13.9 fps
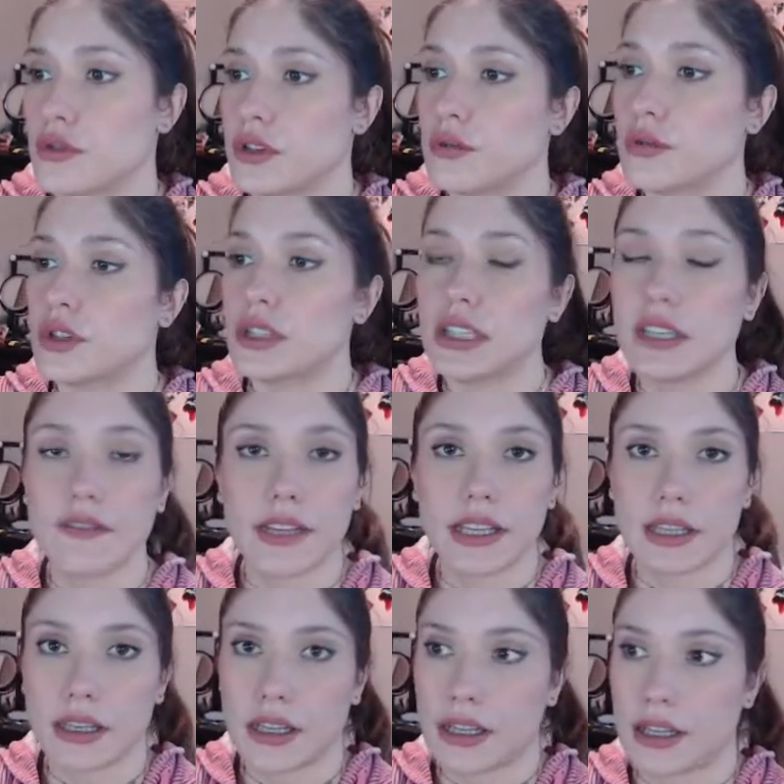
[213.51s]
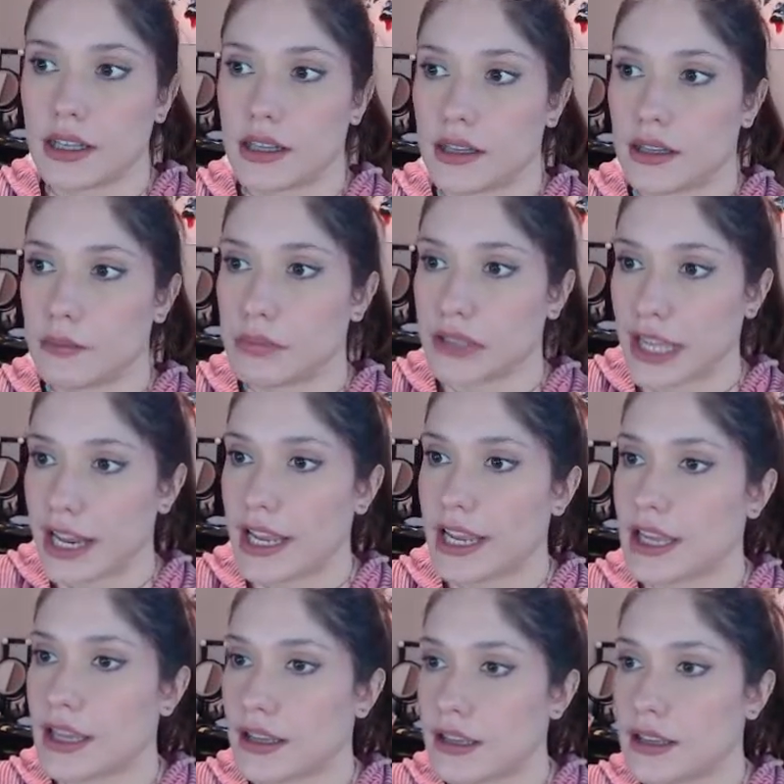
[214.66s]
You could leave it blank,
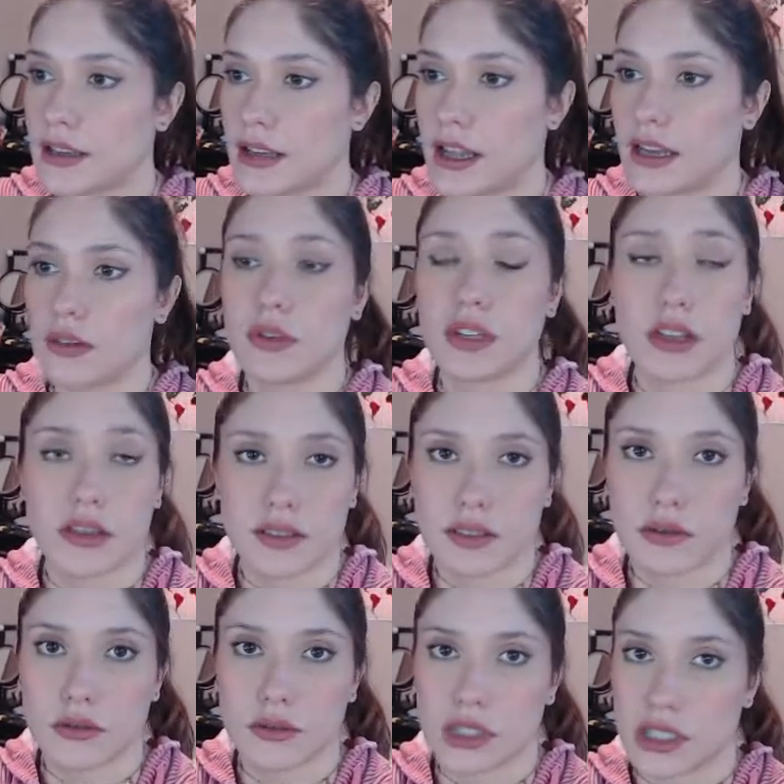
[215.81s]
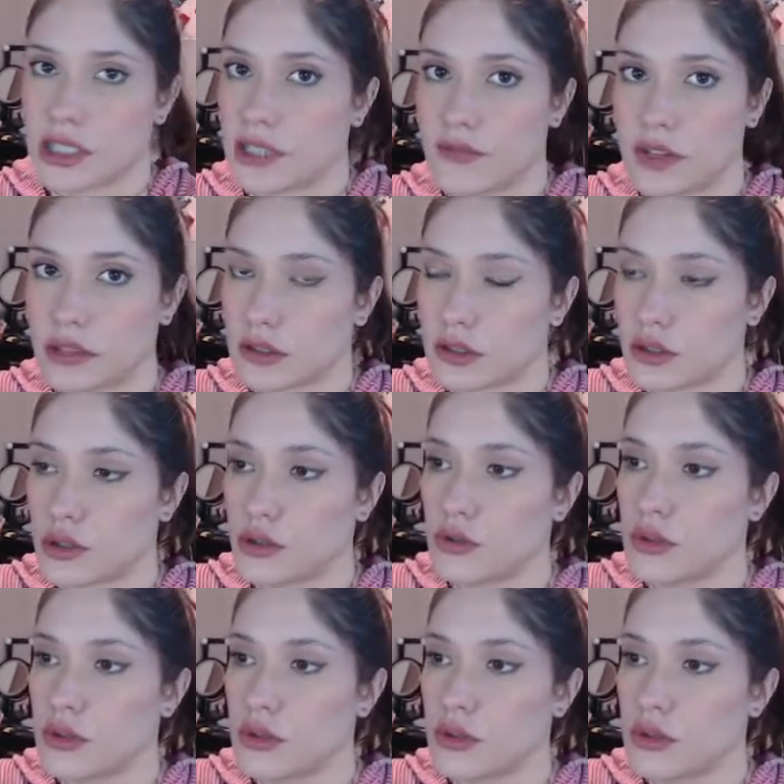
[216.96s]
and it will also just default to true.